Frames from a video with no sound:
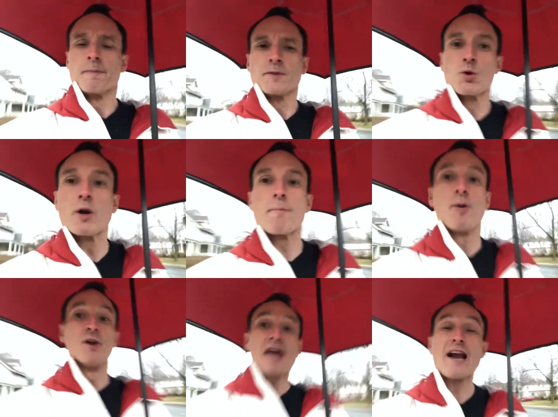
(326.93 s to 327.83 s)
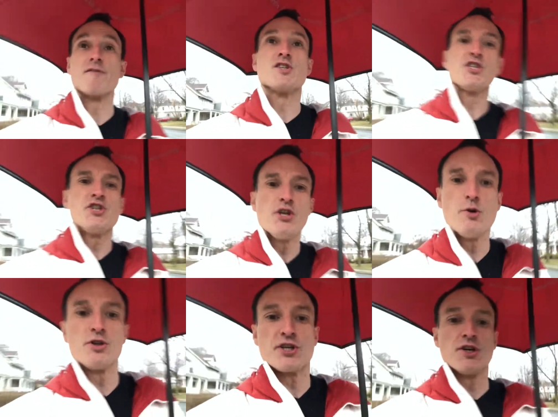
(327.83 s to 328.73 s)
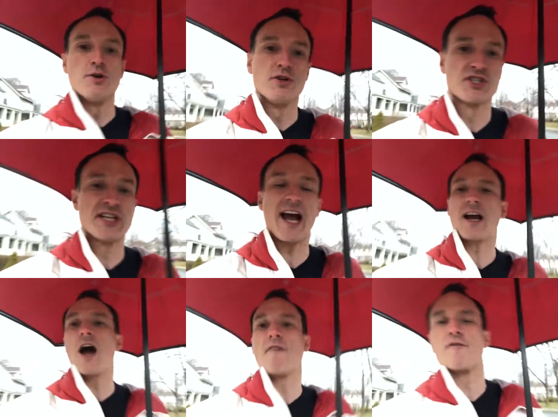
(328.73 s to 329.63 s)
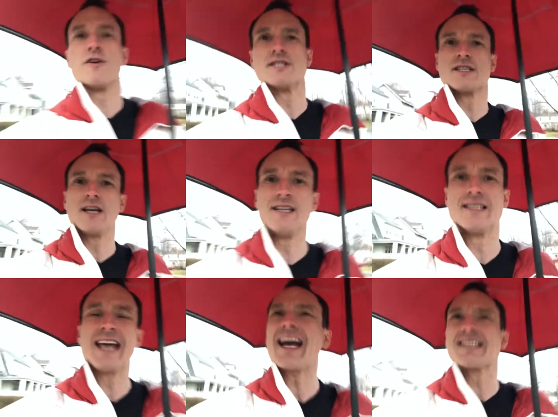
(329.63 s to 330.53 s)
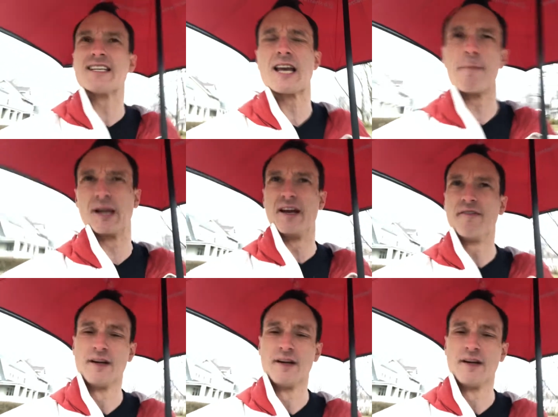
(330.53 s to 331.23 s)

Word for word: Twitter pulled out of this huge tech conference in Texas, I believe,